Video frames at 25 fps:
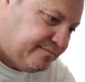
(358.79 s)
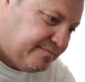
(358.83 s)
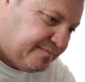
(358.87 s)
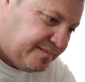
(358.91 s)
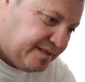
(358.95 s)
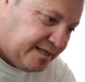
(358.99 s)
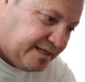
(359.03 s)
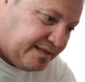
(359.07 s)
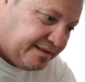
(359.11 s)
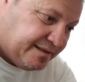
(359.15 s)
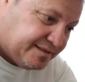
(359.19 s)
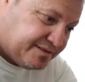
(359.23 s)

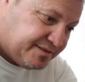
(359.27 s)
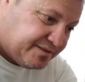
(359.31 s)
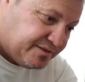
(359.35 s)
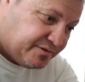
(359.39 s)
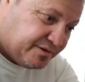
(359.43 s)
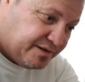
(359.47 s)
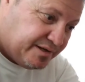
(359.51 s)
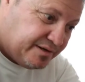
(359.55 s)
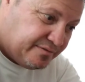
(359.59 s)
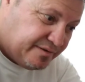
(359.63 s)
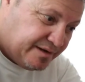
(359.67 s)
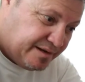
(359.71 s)
yeah, there's
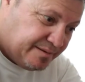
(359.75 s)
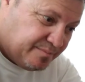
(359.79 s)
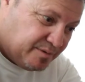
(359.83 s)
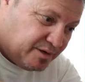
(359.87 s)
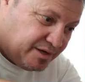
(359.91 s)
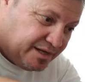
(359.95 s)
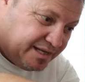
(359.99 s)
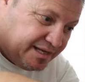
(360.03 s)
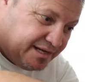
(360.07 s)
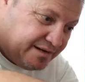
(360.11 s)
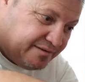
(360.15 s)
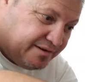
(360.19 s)
3 around my
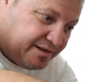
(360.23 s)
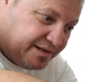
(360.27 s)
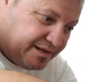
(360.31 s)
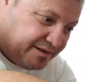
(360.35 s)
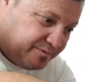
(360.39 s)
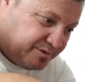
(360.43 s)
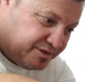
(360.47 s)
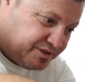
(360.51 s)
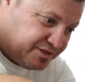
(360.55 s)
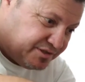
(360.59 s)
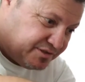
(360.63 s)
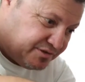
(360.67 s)
area,
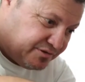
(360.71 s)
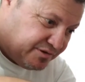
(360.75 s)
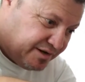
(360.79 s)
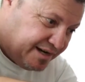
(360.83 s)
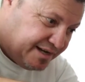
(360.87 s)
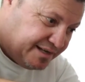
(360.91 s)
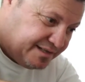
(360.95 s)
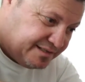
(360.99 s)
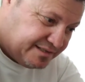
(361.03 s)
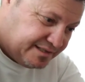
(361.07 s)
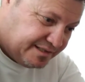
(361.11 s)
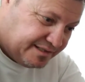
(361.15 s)
which is
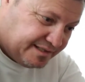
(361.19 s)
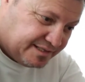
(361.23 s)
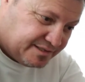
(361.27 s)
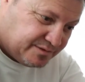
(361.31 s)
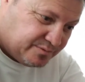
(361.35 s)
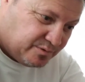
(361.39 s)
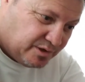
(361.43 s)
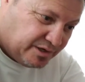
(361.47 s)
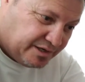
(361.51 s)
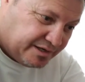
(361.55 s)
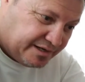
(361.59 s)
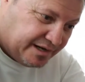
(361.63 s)
great. So that's
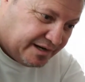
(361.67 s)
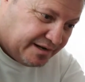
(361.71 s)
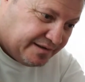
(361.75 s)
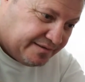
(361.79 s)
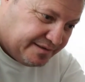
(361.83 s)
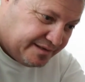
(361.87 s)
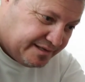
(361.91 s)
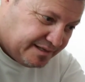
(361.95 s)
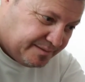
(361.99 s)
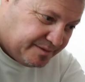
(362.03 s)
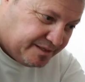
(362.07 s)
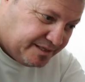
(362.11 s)
why I go
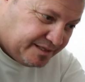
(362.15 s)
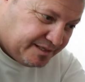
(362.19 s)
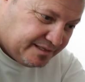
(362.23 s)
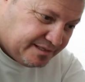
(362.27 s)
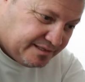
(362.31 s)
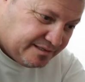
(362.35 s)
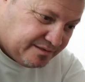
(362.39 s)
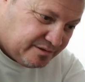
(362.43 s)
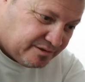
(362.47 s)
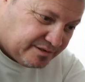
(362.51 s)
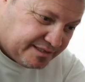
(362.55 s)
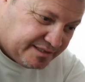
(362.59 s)
there. I mean,
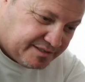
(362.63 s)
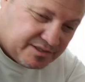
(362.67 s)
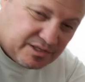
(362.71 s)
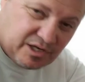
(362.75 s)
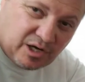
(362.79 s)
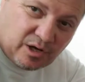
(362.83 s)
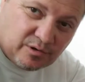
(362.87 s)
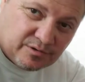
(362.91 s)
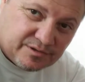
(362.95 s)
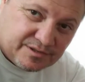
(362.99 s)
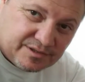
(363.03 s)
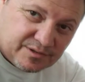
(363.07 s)
look, there's
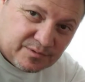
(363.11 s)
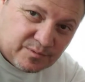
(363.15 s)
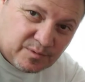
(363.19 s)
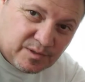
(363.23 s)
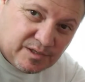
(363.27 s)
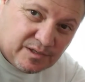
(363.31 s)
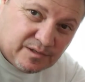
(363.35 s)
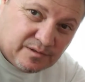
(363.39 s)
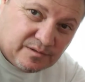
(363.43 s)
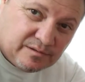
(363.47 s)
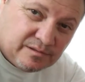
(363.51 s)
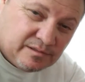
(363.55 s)
Coles as
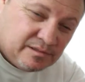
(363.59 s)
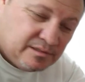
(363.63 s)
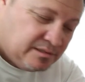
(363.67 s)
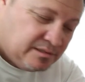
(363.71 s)
well.